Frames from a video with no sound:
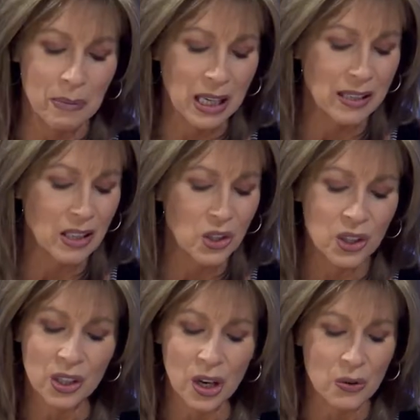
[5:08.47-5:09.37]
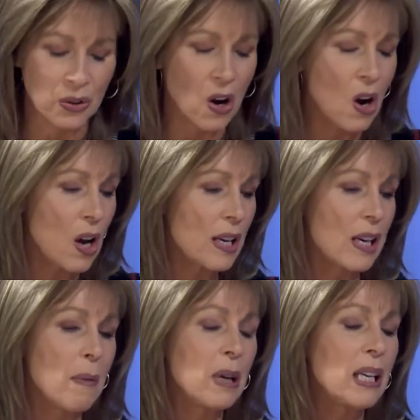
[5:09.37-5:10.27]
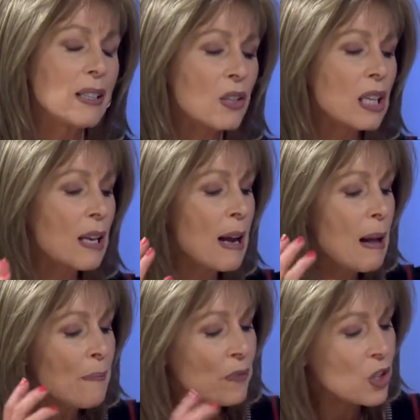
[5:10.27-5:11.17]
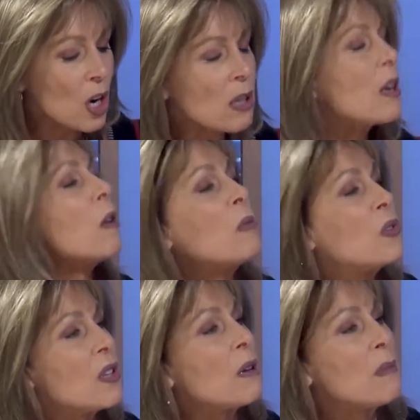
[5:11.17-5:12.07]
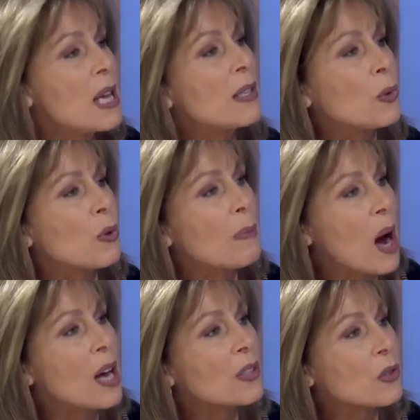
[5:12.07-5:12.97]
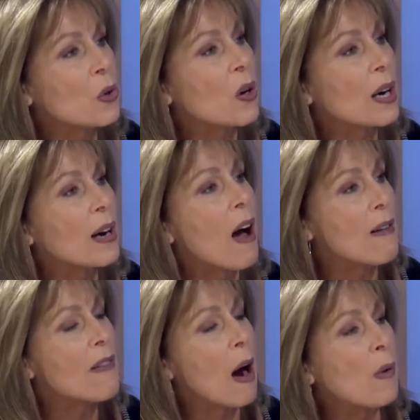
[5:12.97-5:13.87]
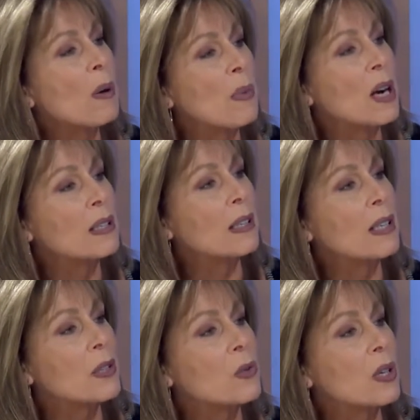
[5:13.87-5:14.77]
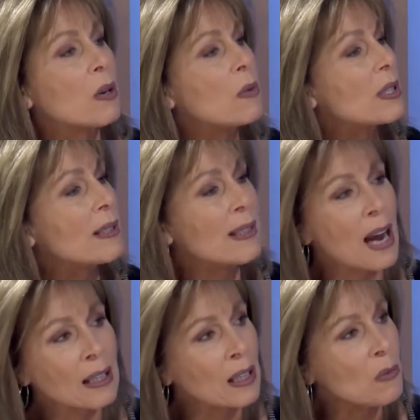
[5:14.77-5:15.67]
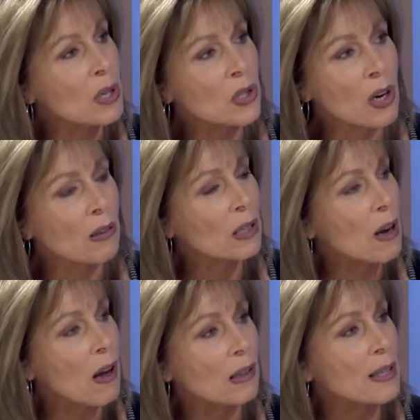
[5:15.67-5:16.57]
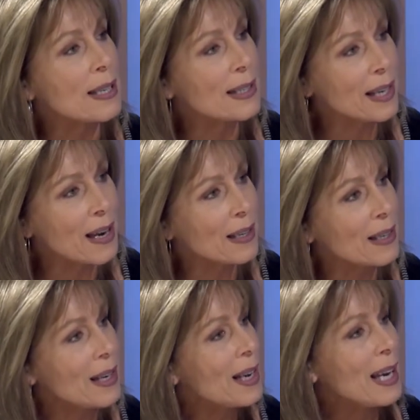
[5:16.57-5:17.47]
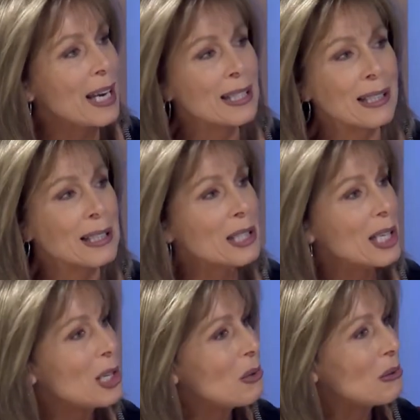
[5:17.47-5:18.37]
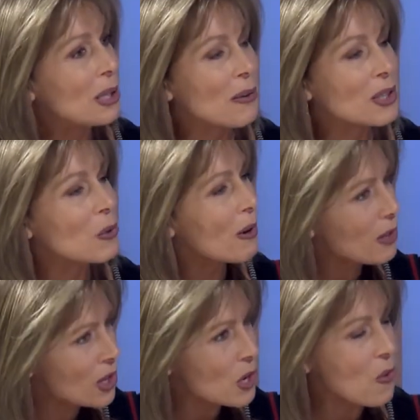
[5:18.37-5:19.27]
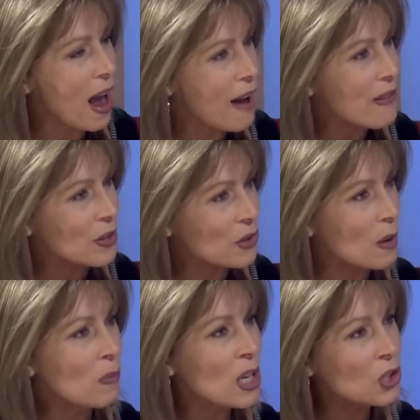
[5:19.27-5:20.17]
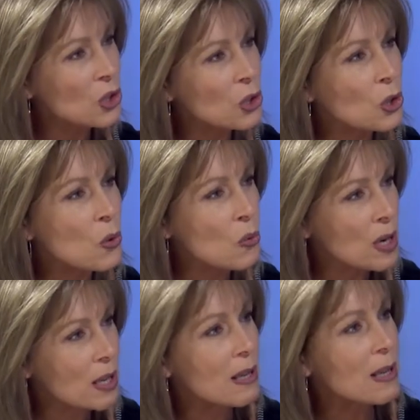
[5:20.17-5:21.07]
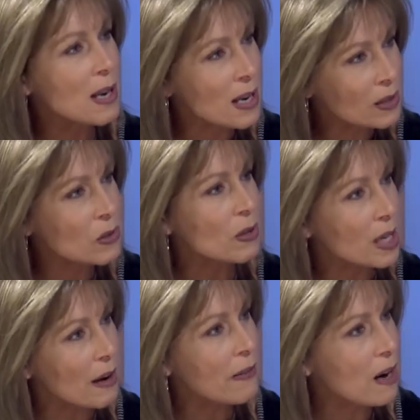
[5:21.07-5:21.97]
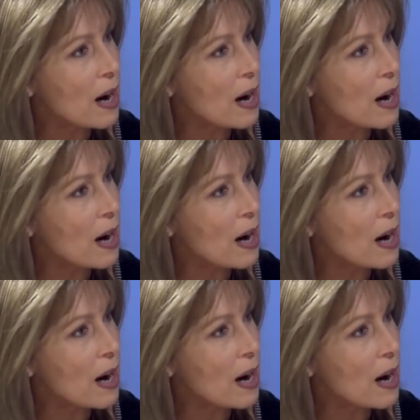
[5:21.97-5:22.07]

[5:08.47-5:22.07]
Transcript: because it just goes on, and I mean, it's... It, Sharlot Hall Museum is a repository of our Prescott history. It was exactly what Sharlot Hall intended. It's continued going. So everything you have has something to do with the history of our